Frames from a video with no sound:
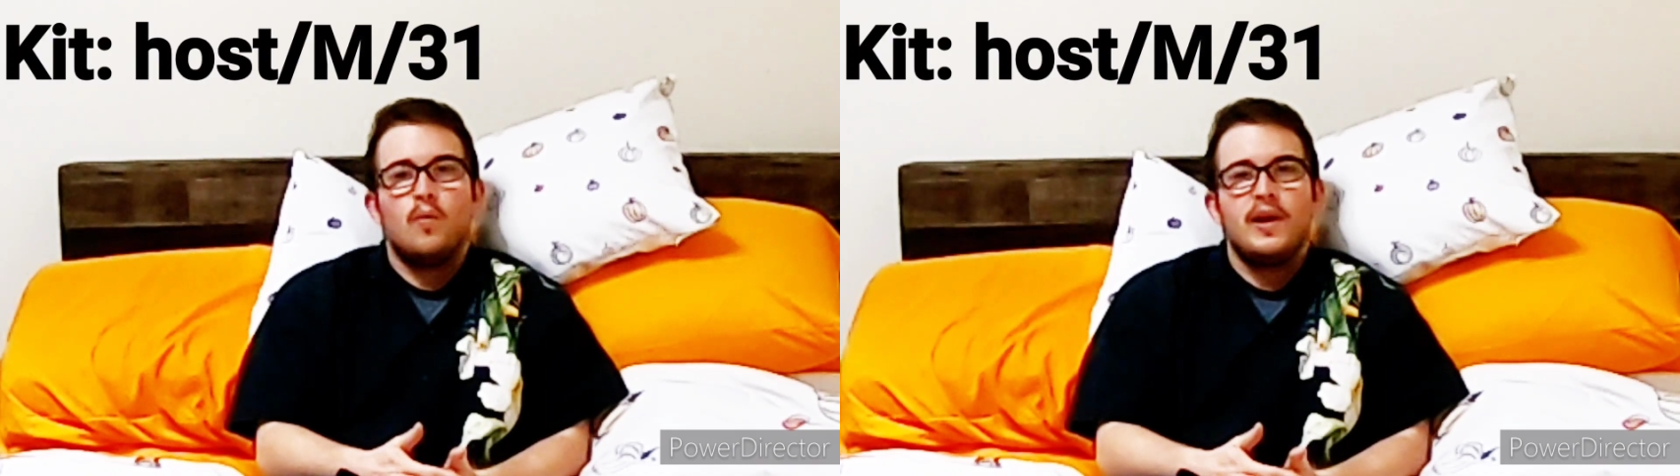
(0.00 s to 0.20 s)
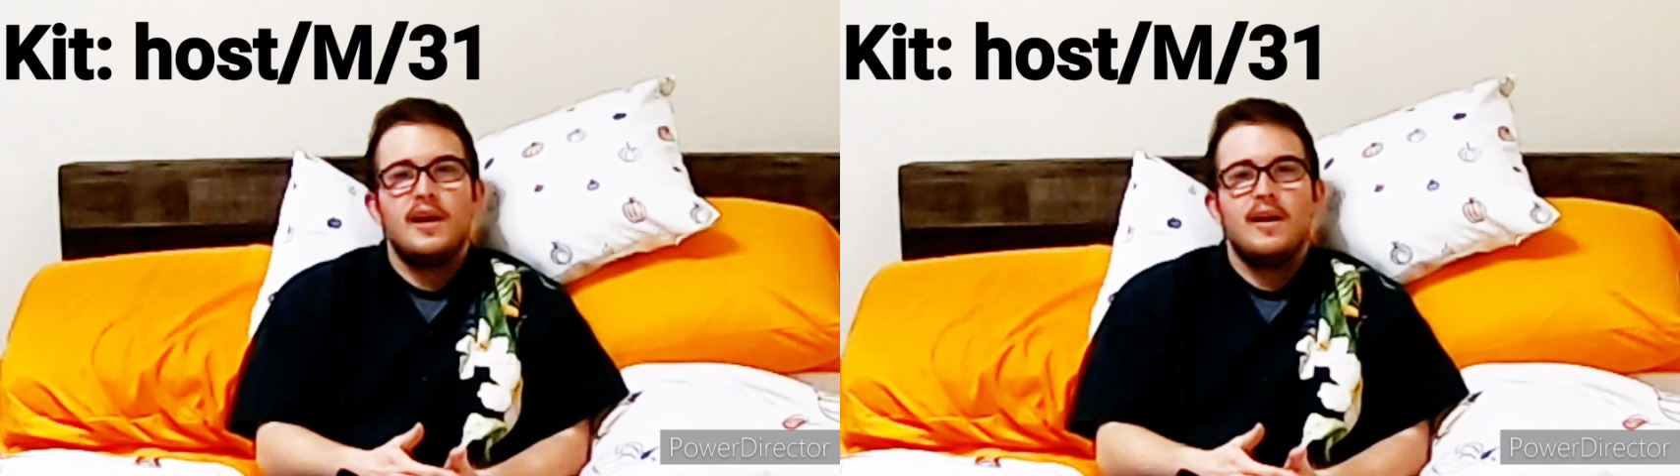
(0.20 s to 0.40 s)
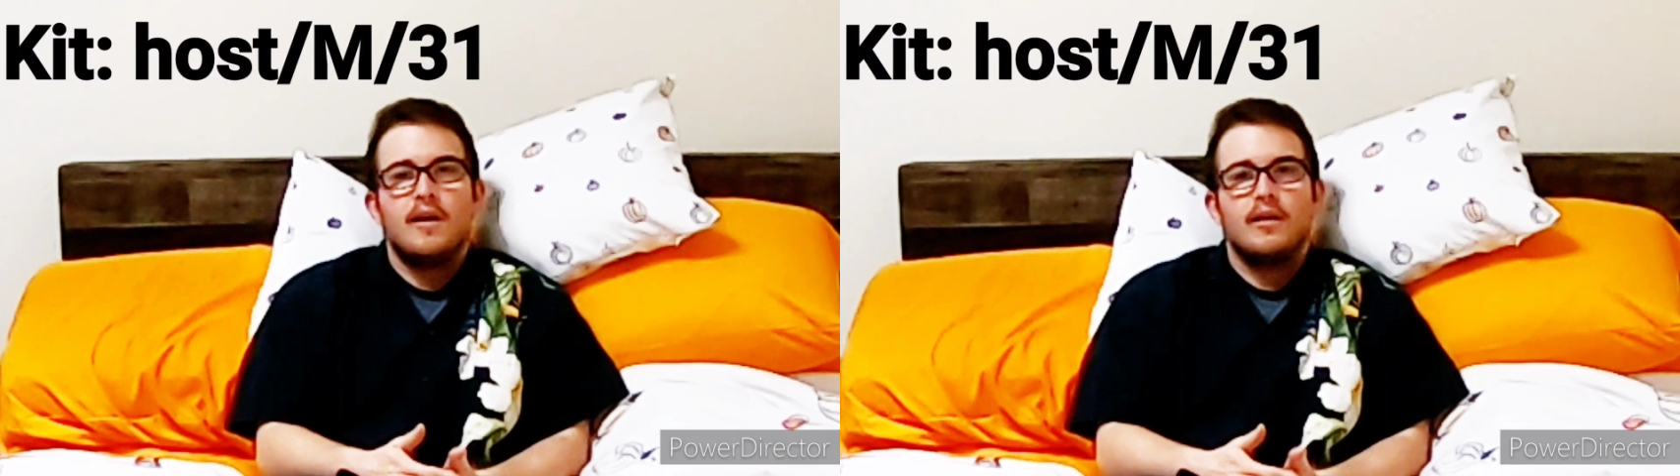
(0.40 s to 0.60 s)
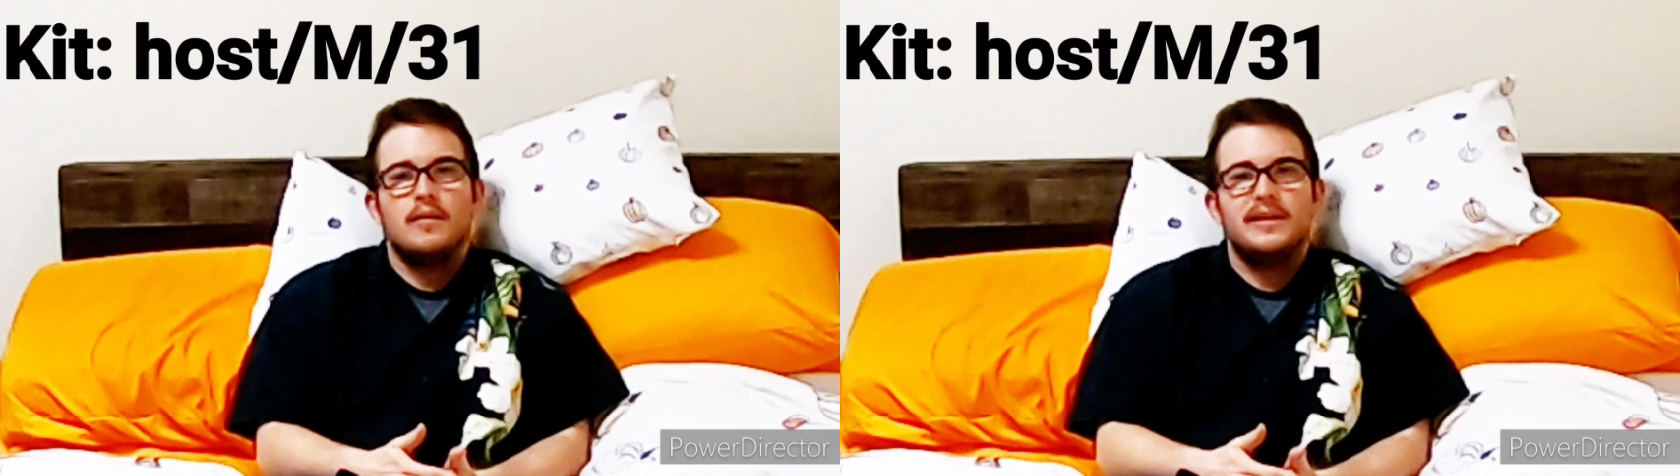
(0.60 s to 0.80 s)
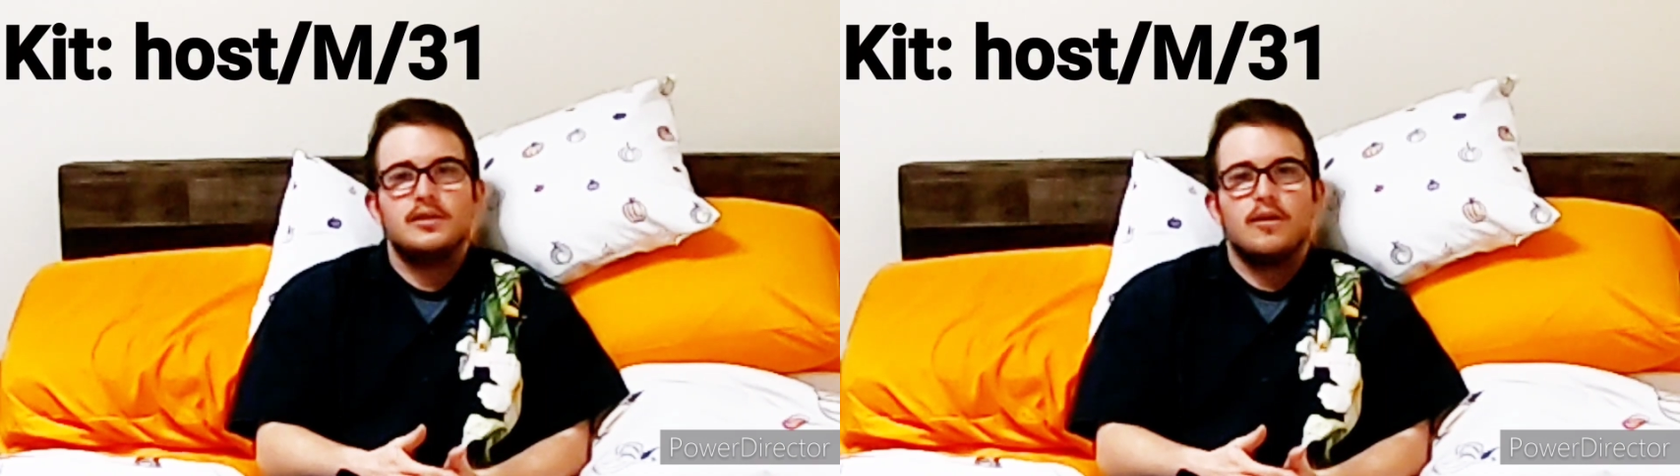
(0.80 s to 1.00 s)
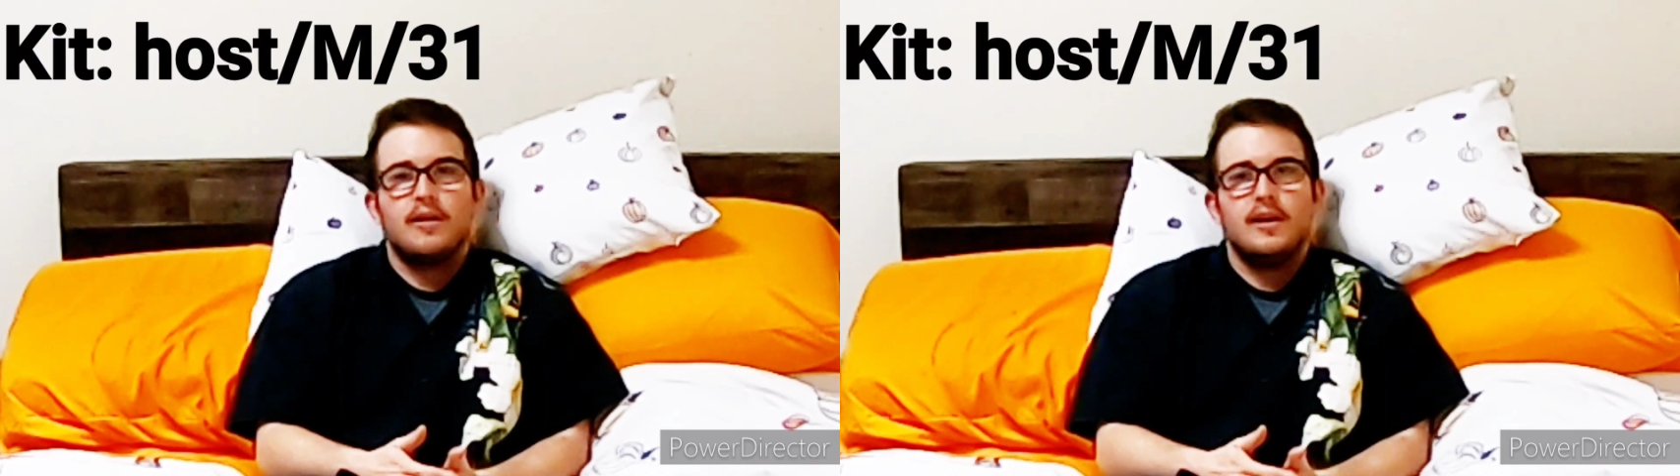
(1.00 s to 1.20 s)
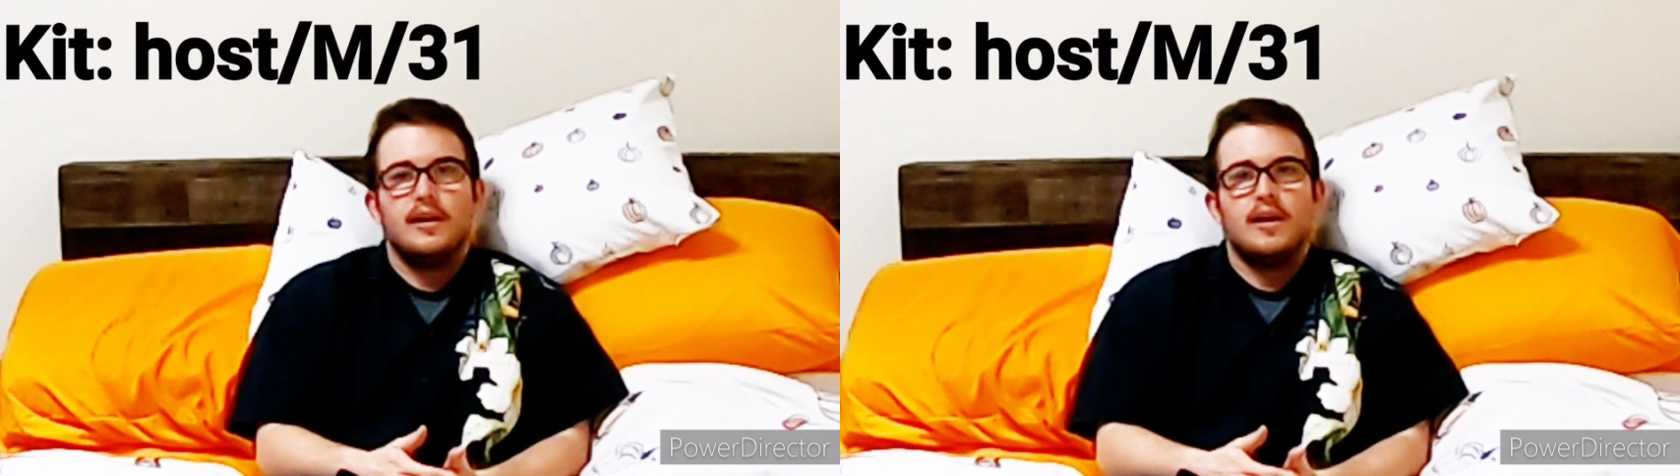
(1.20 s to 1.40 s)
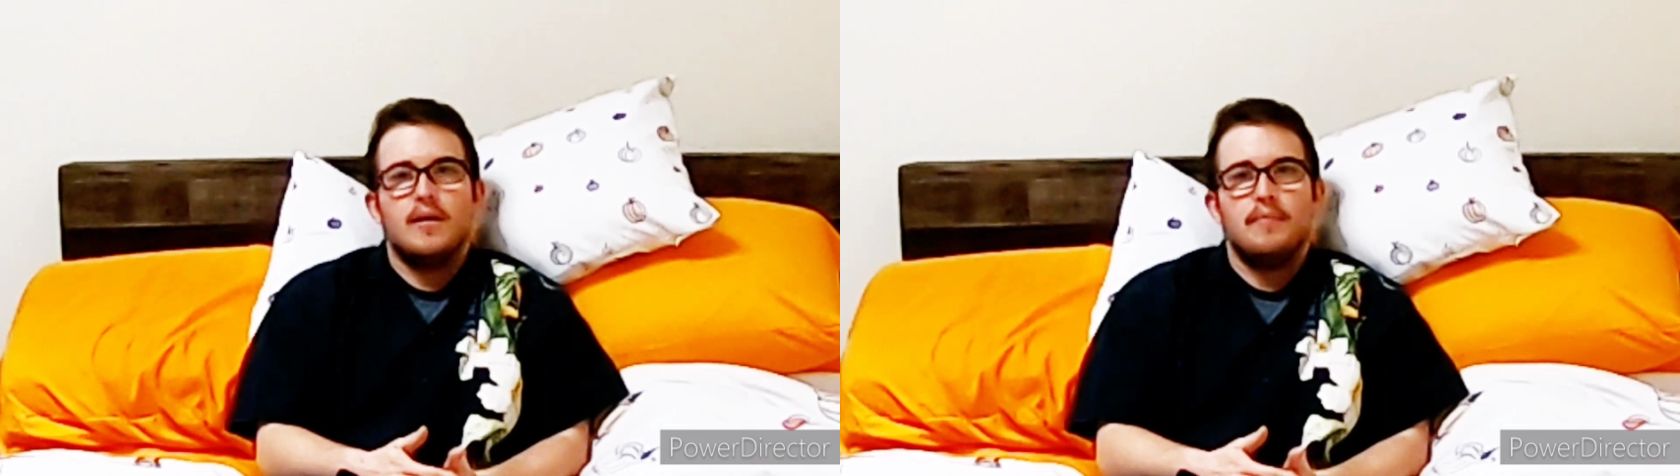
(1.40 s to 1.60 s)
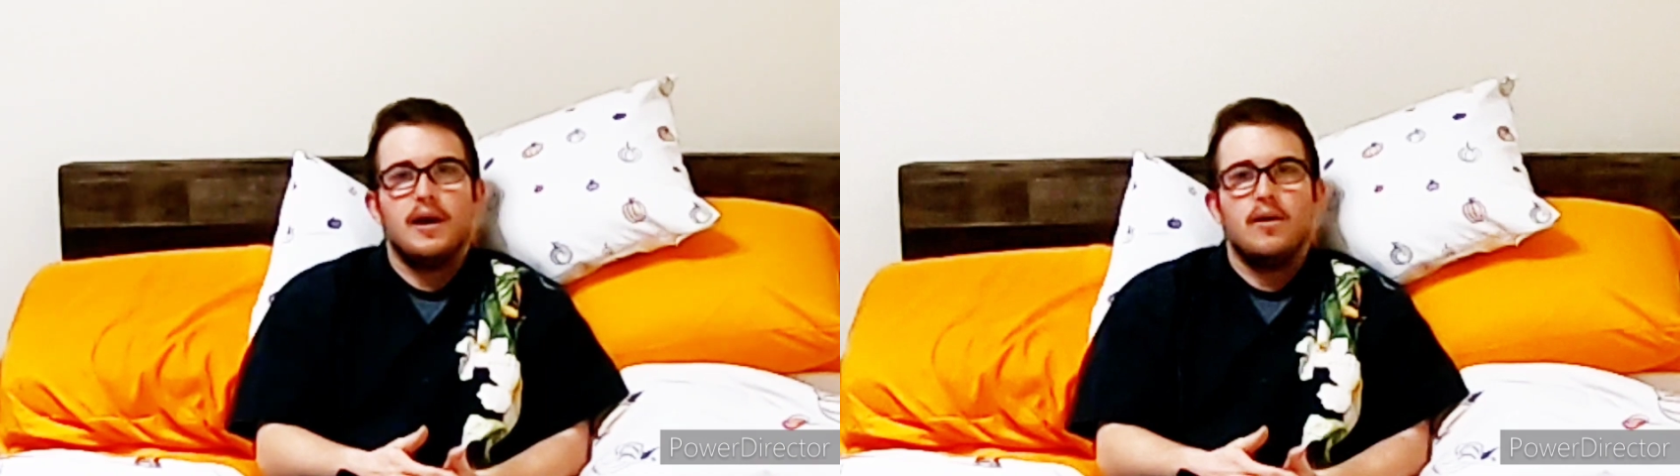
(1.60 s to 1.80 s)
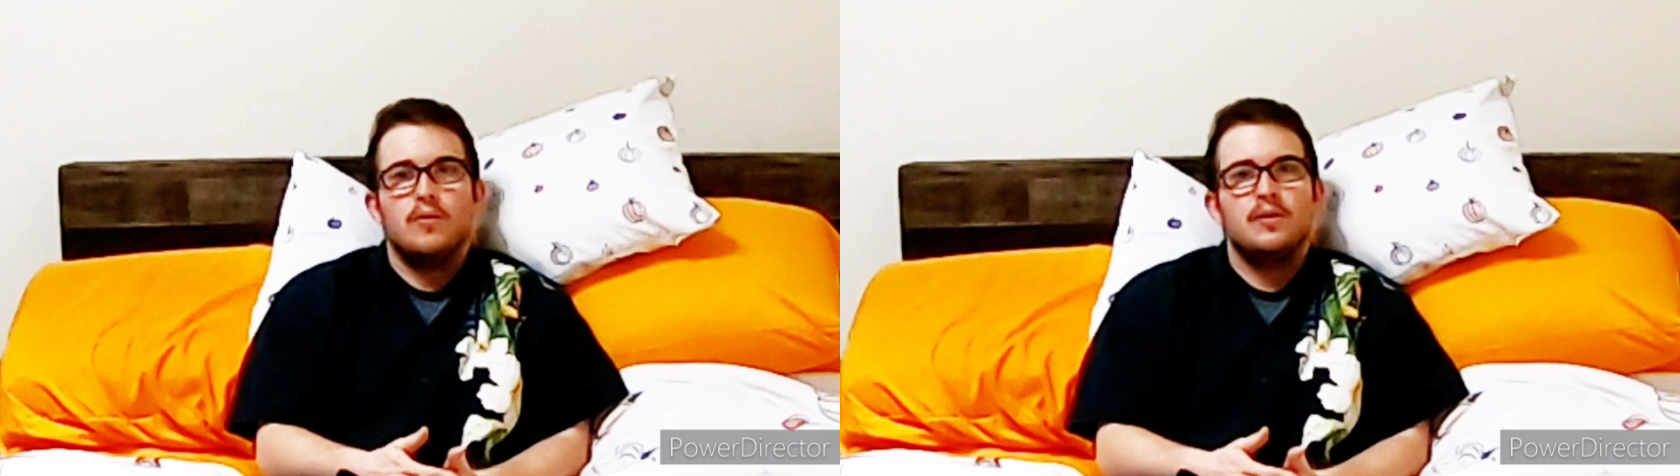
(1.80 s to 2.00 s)
we are going to be talking
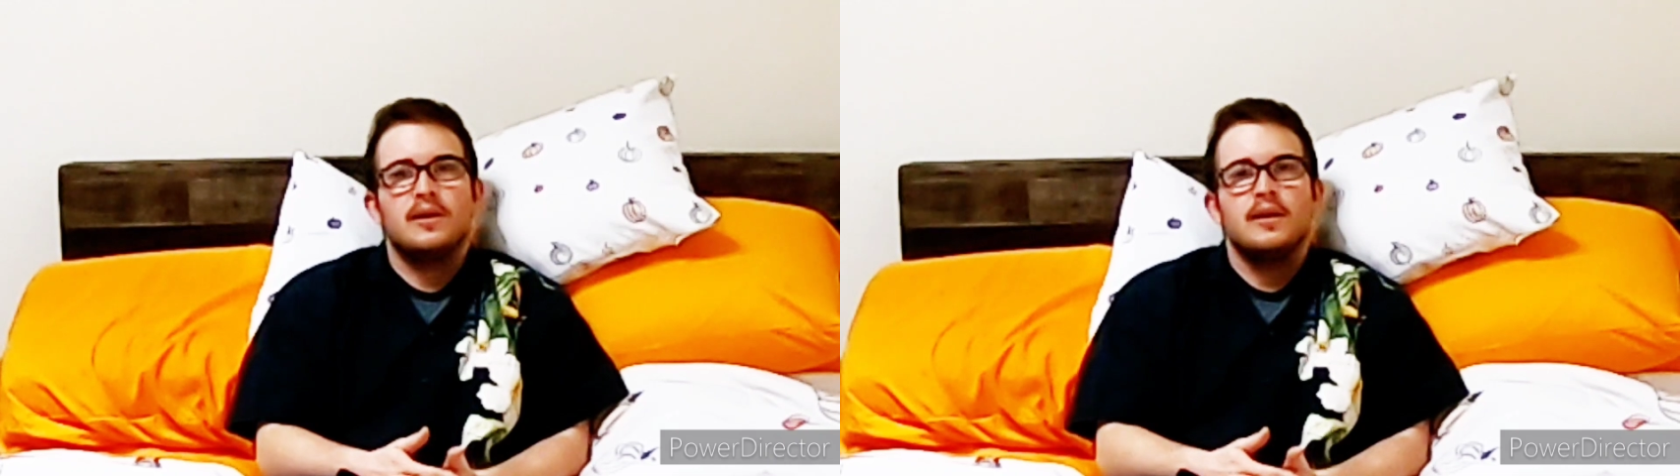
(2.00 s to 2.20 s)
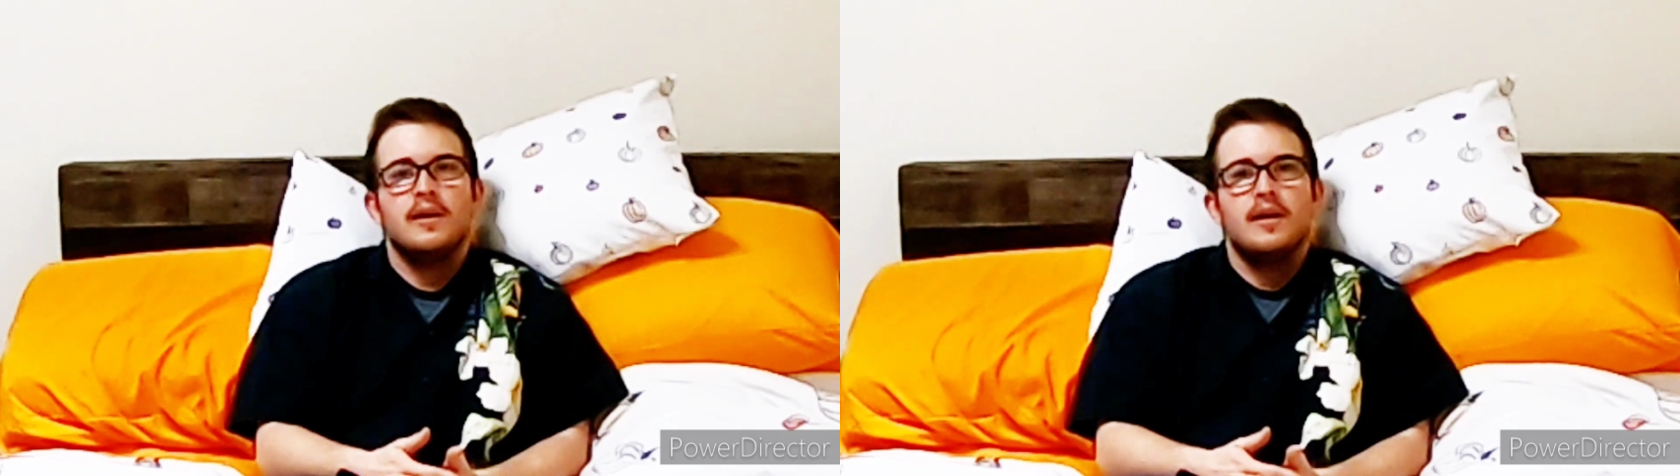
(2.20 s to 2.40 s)
about